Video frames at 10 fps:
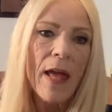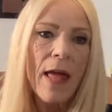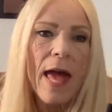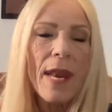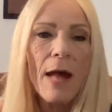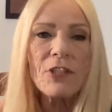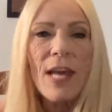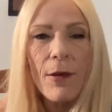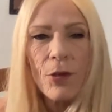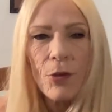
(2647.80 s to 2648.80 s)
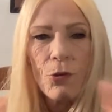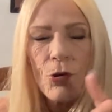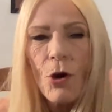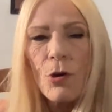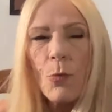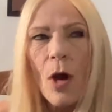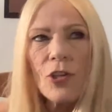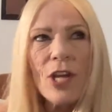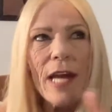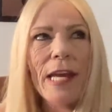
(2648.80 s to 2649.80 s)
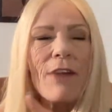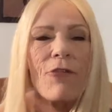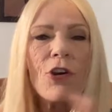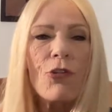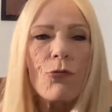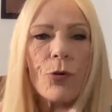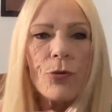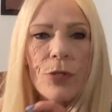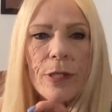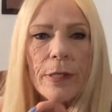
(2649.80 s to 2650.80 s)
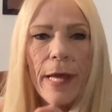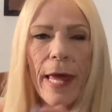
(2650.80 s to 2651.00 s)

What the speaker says: And I'll tell you, you go and watch any of the gurus,